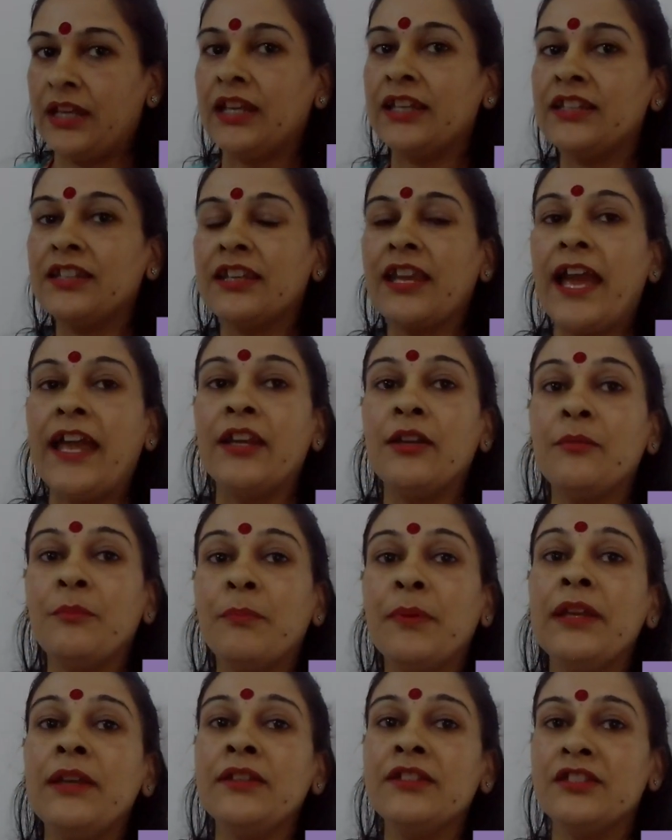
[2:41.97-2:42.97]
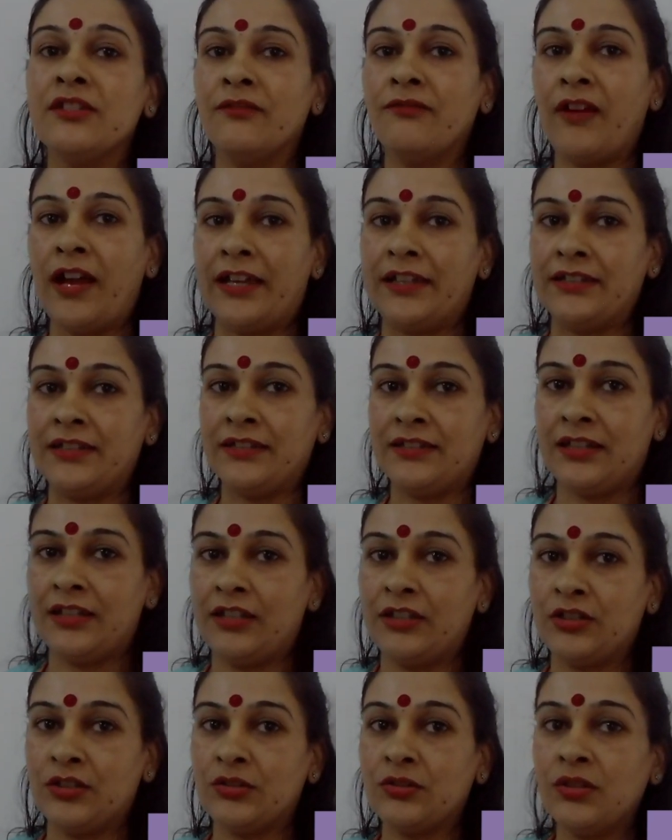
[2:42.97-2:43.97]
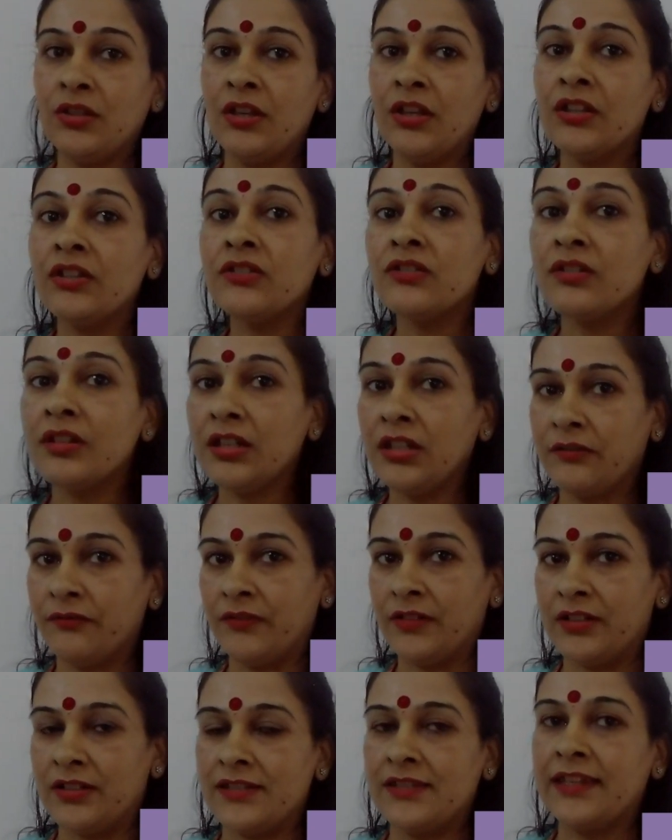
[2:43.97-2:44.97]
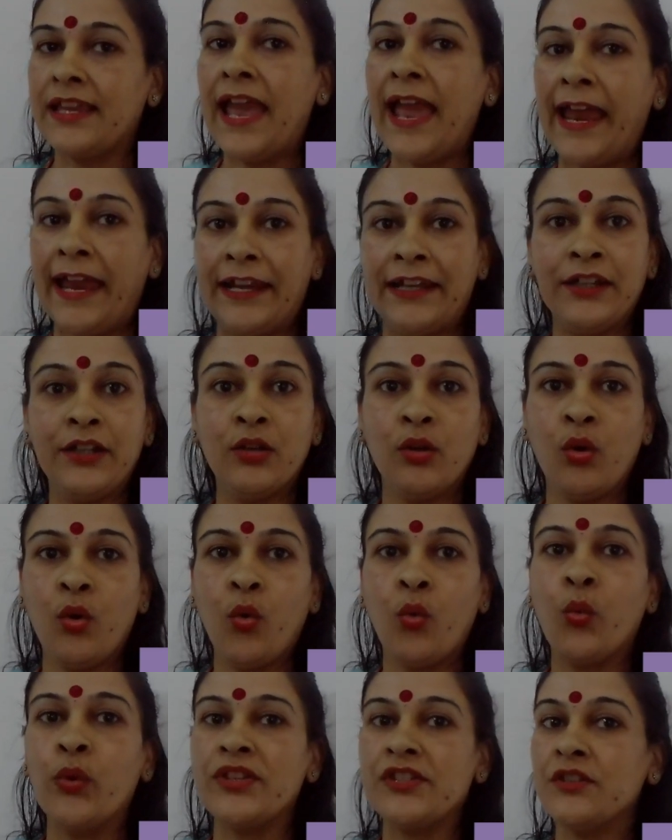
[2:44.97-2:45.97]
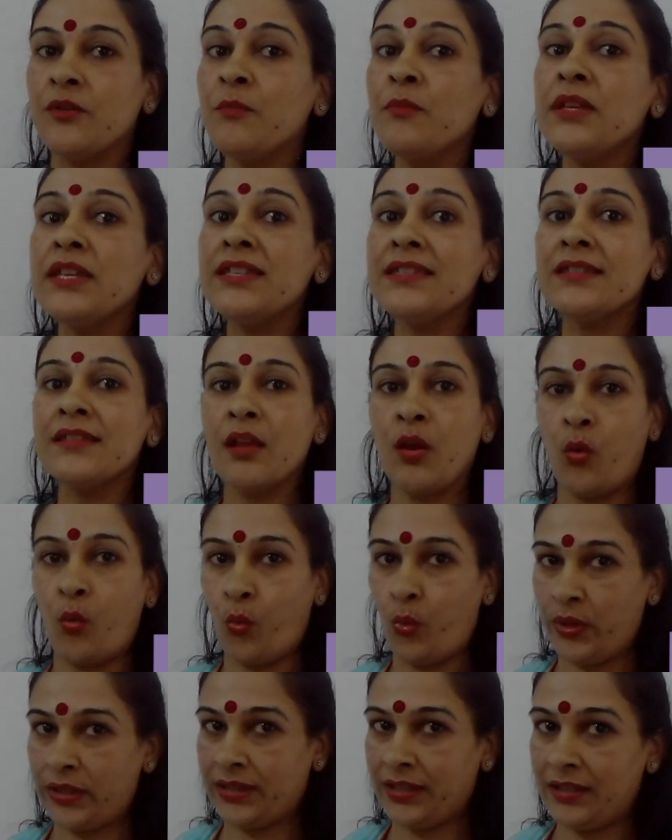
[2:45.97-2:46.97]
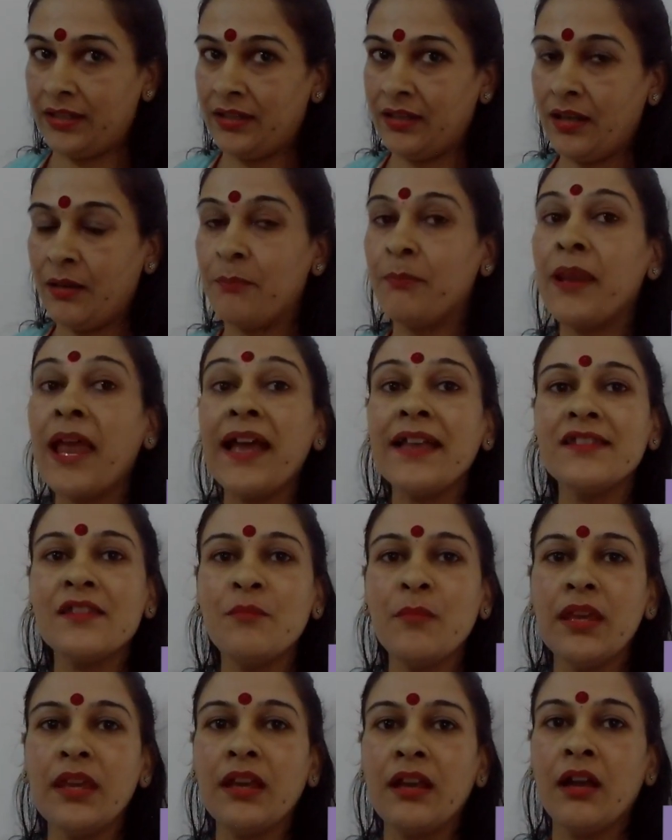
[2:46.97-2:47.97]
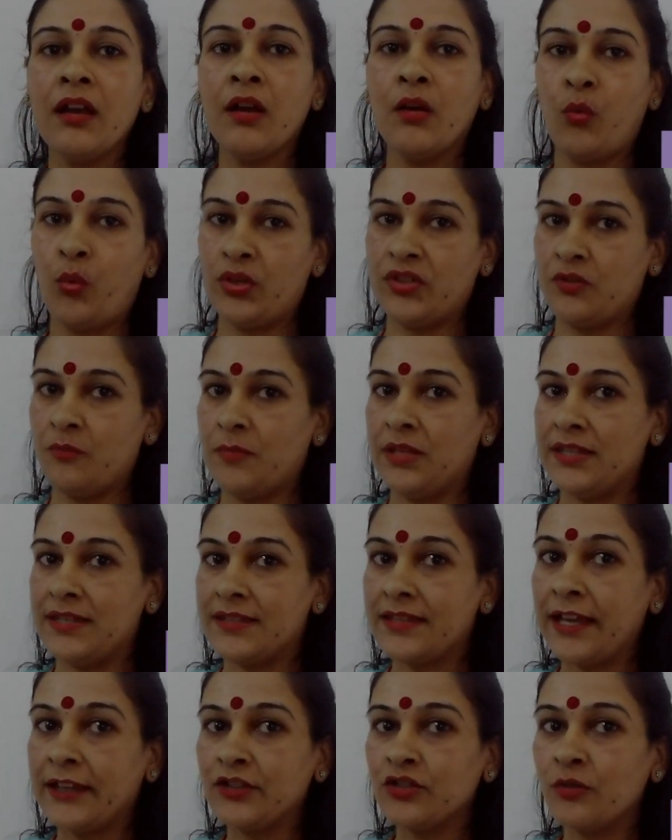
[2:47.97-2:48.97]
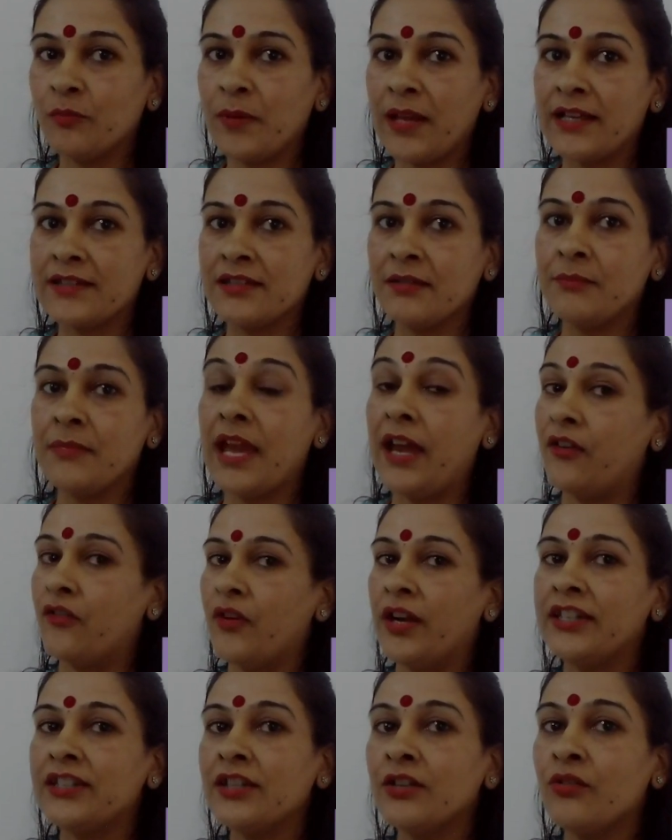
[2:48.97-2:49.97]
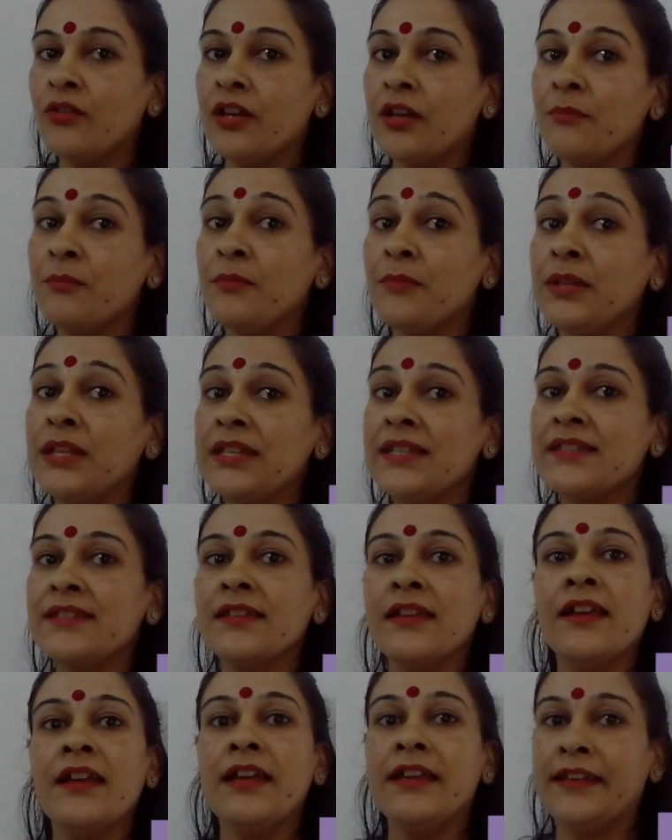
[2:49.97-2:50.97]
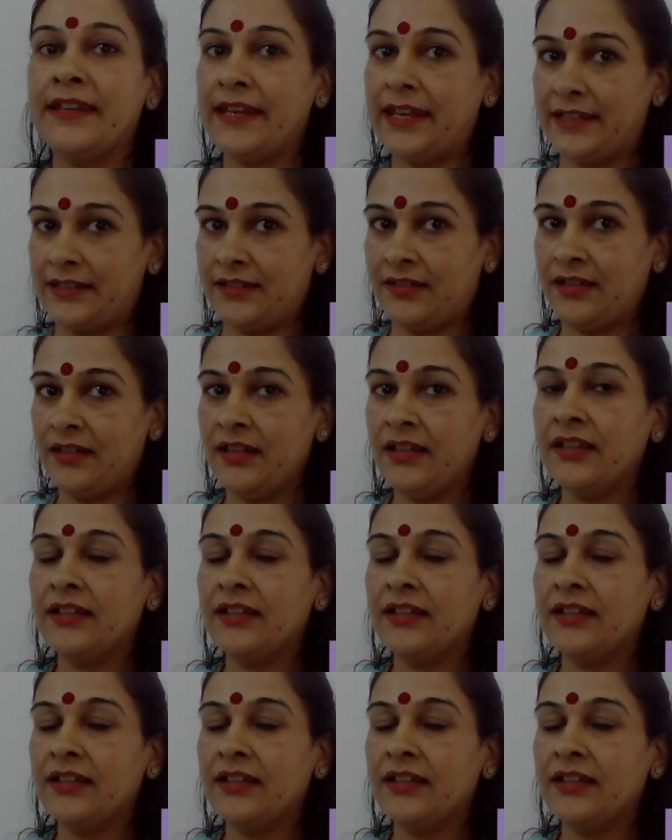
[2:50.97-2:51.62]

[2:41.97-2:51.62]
It can be divided into 3 words. Endo, which means within, plasmic, which means cytoplasm, and reticulum means net.